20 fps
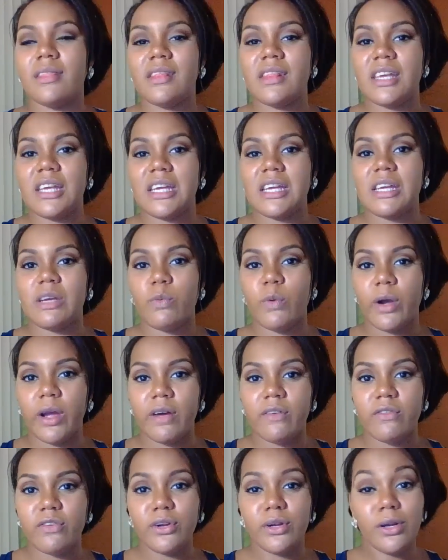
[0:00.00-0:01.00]
the
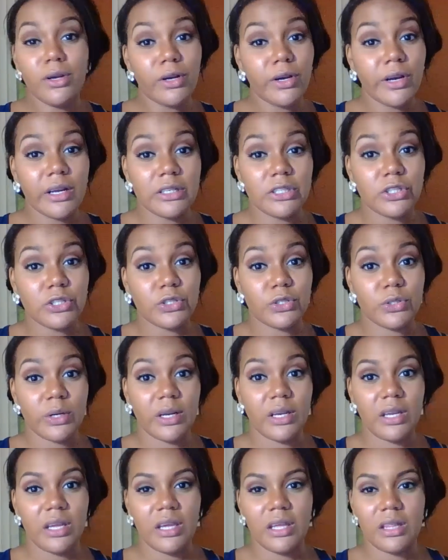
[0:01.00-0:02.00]
wherever you're at your
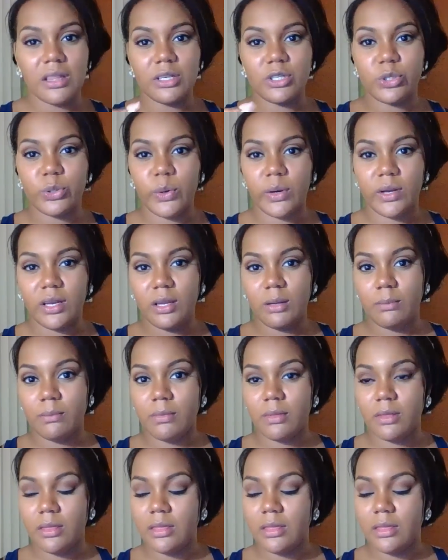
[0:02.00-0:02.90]
training, the training,